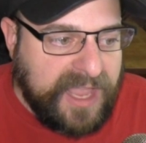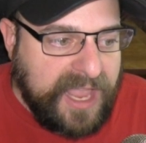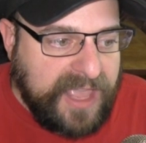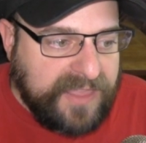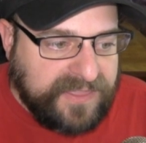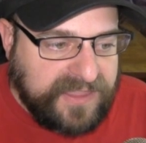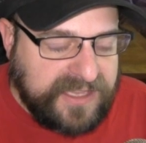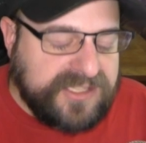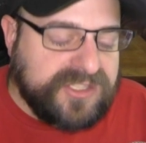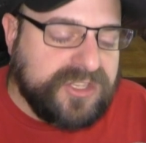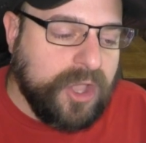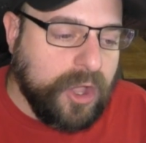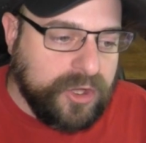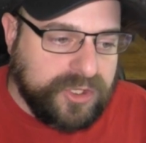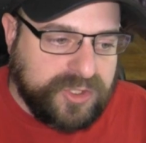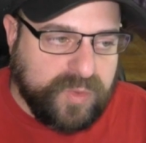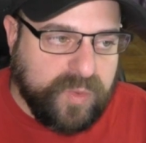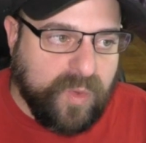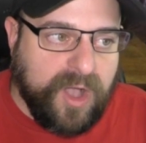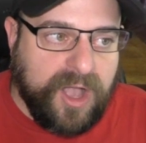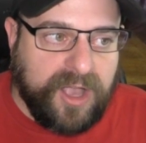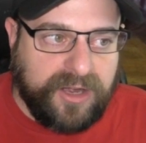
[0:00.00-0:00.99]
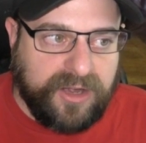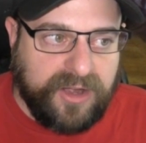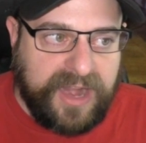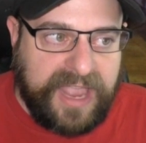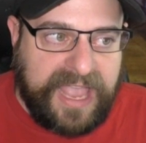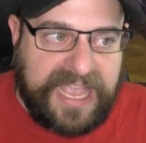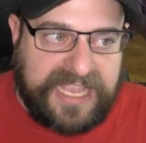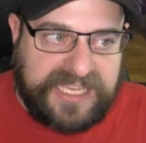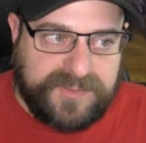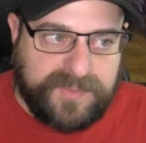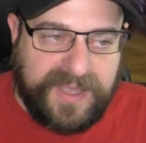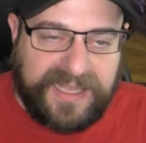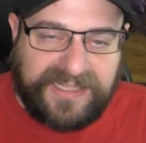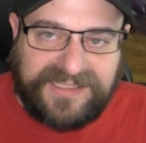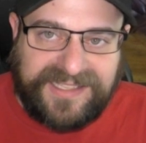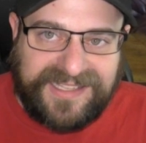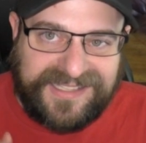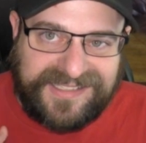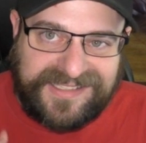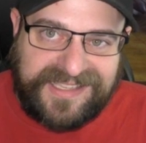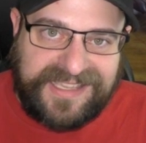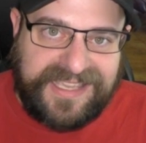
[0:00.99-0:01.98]
This Ghostwalker aspect
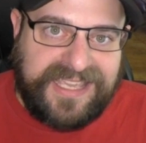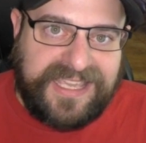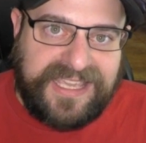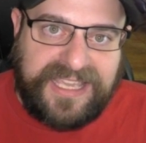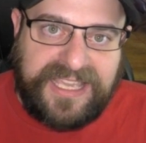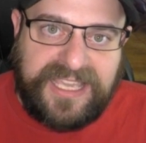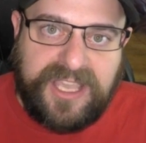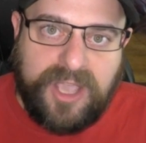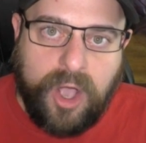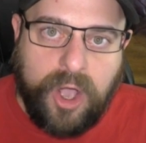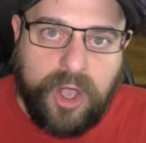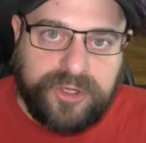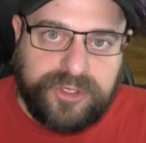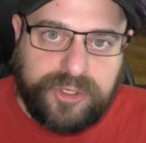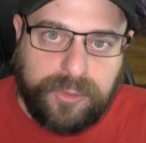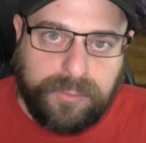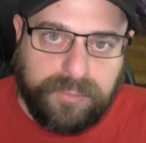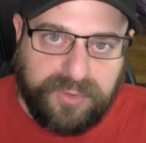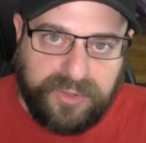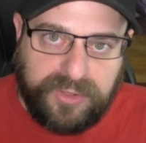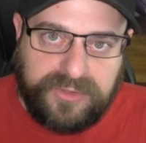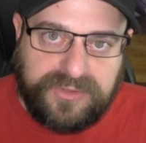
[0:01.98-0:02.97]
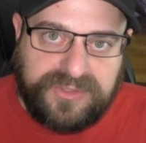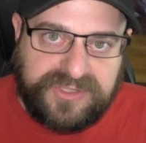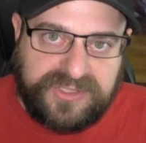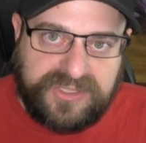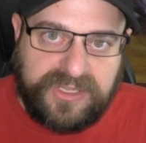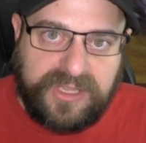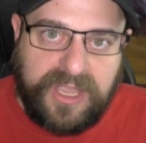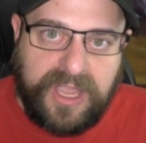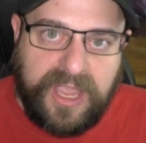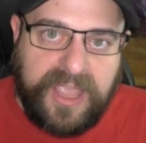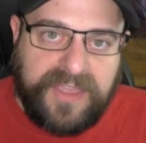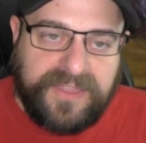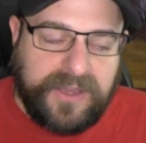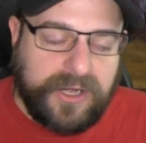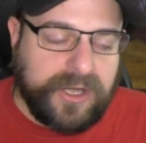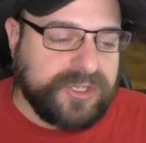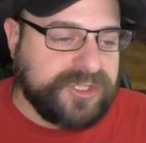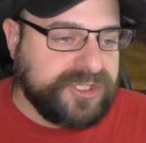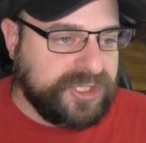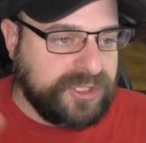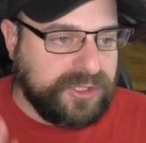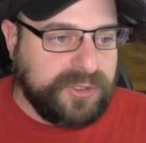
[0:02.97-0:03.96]
is key on your boots. There are
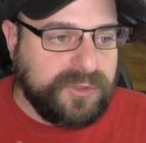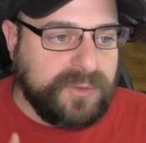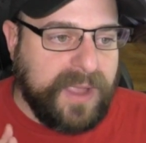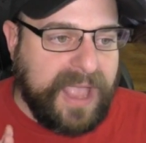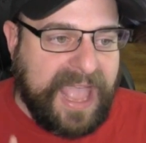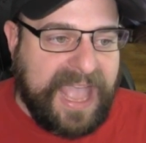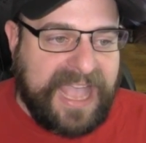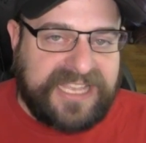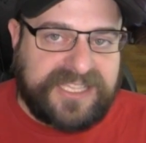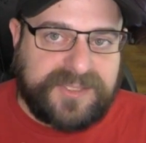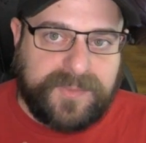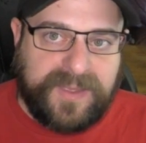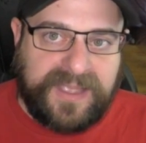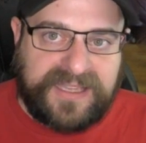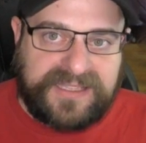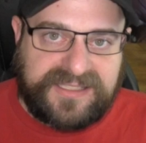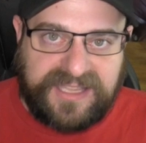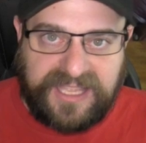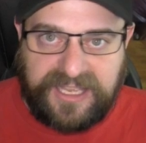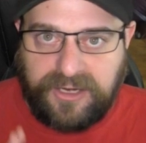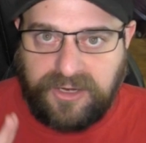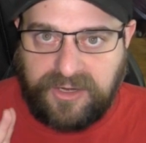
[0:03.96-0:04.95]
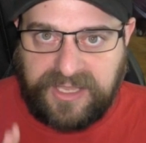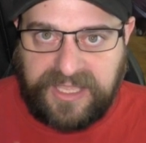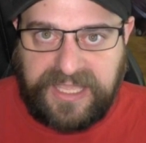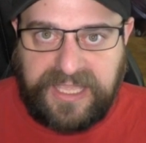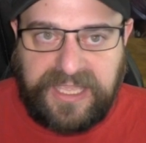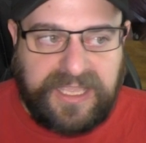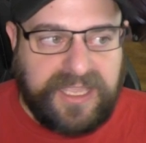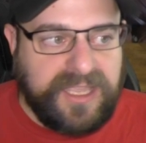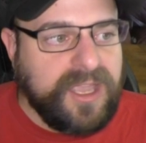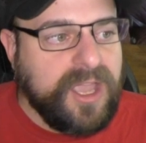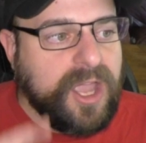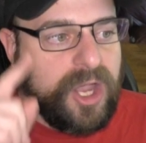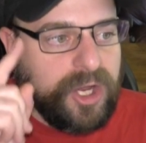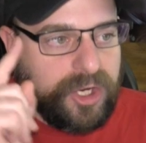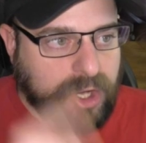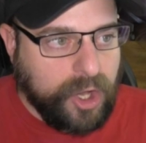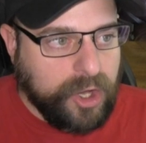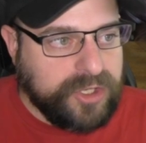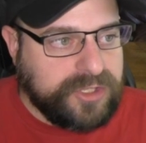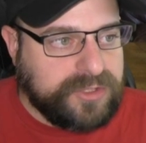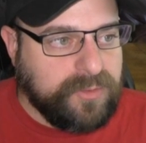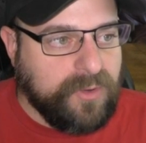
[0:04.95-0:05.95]
two aspects that are key.
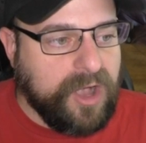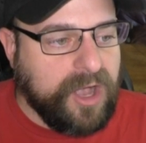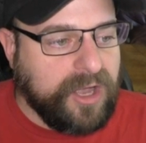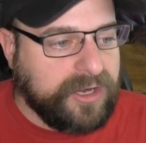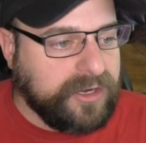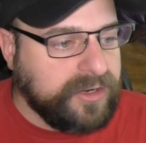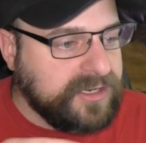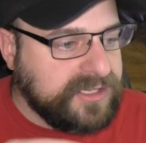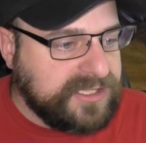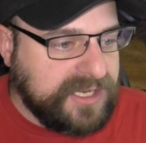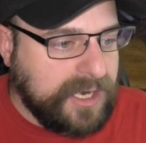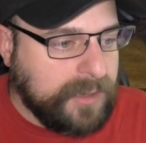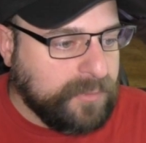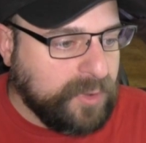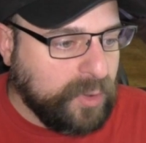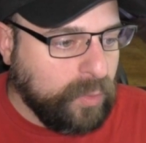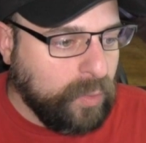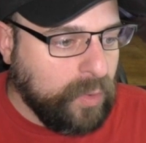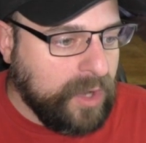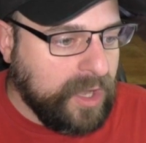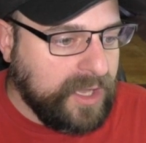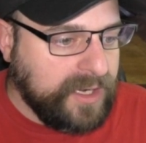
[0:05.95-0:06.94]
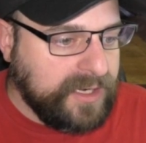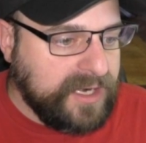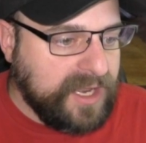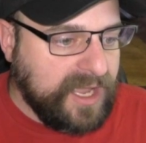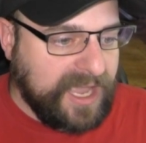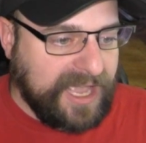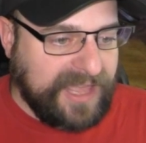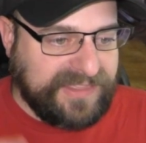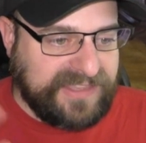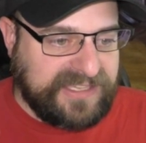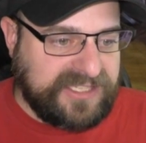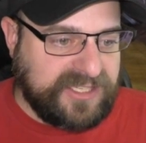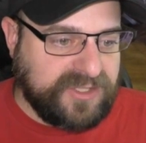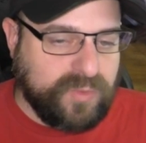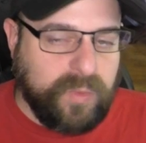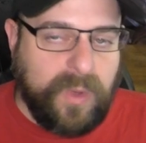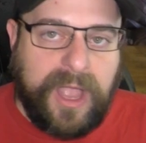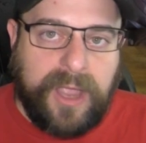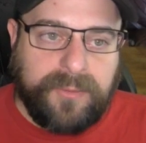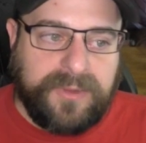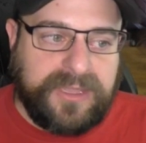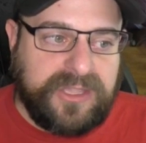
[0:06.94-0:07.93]
Ghostwalker is number one. This is
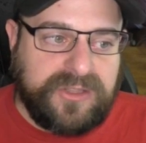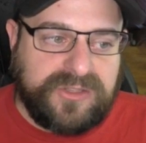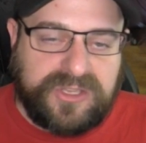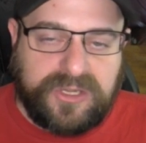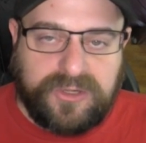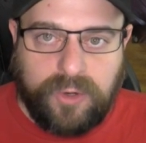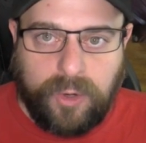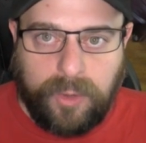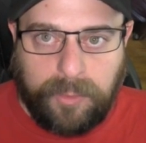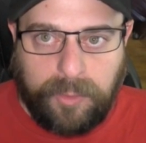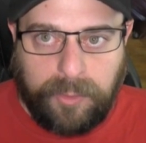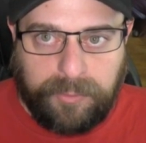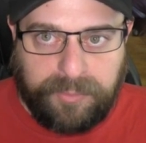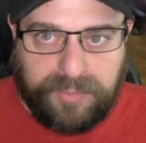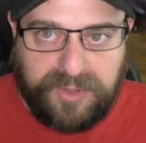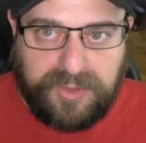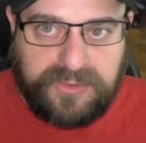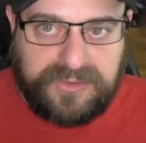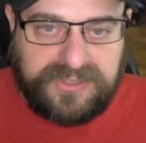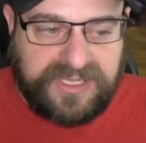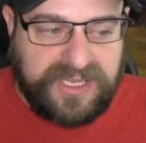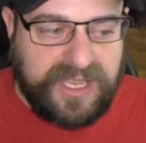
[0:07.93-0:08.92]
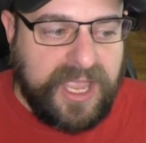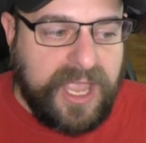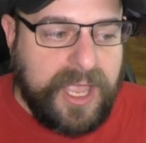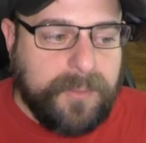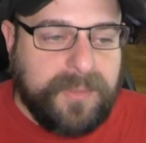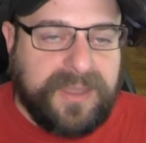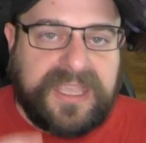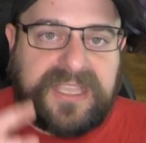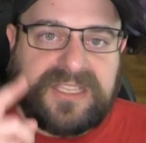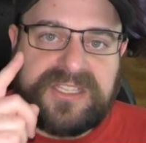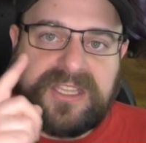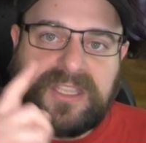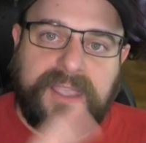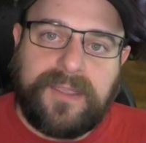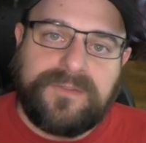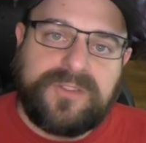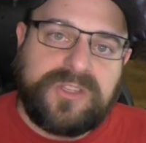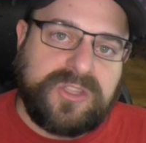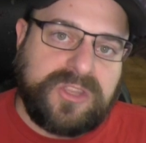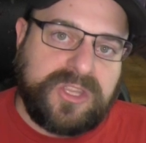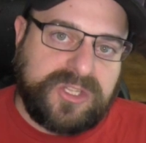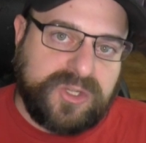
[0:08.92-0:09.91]
why we use a normal boot, because it gives
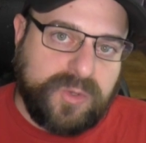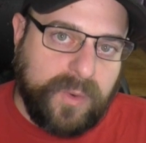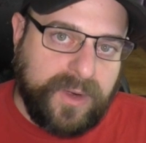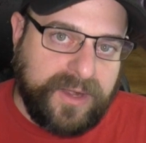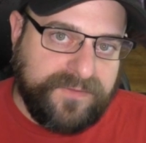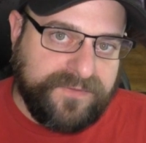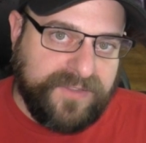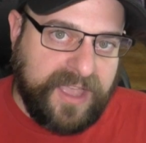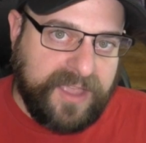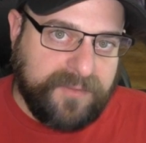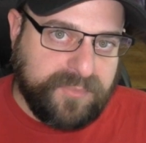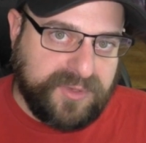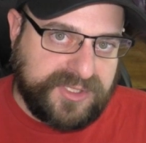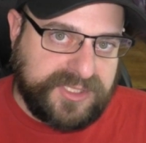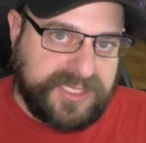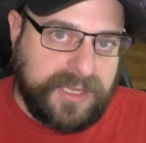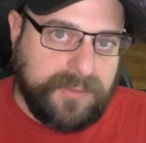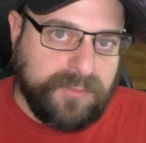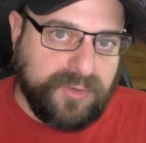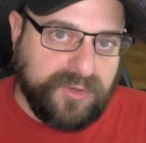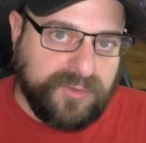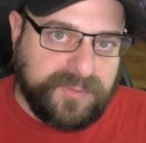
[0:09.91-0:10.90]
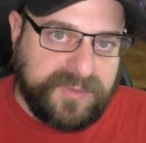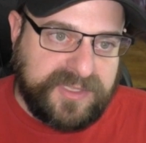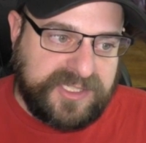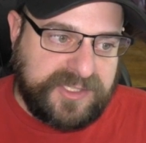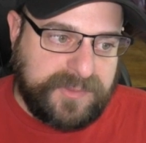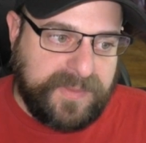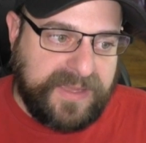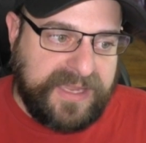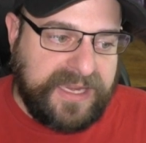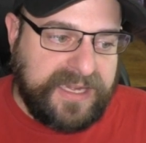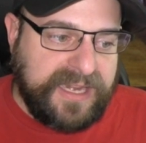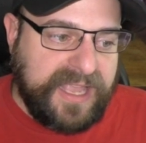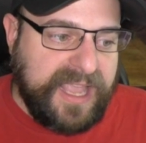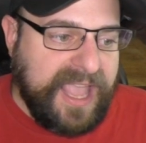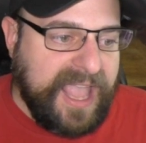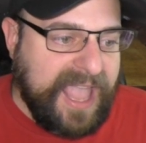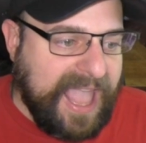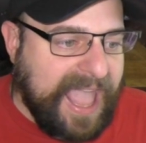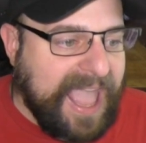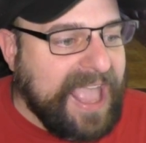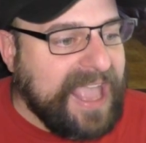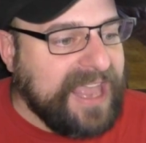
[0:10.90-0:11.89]
you the 25% movement speed,
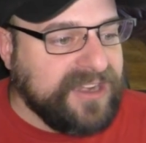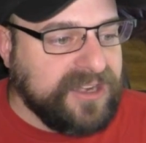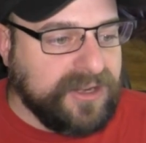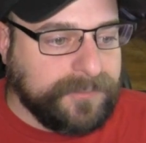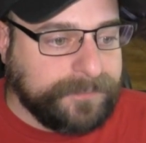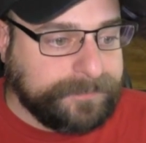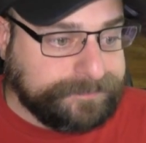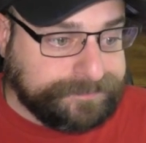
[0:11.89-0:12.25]
and